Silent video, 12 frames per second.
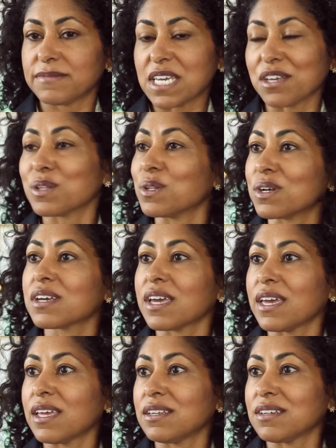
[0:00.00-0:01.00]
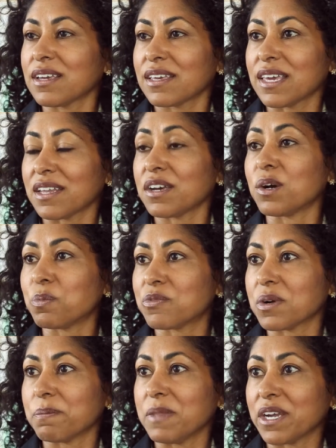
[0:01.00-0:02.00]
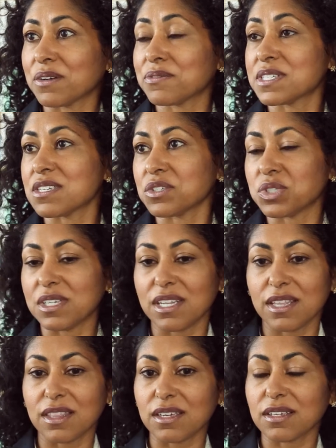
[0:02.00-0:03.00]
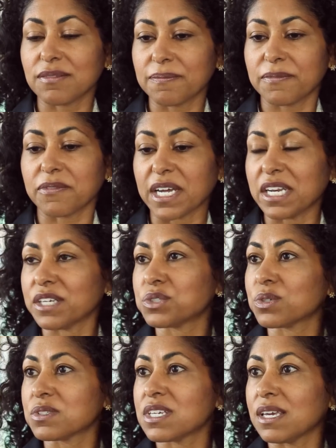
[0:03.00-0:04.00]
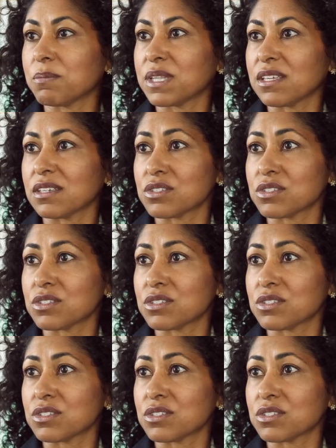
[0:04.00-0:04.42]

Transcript: take a look and get help from their physician and the financial team at the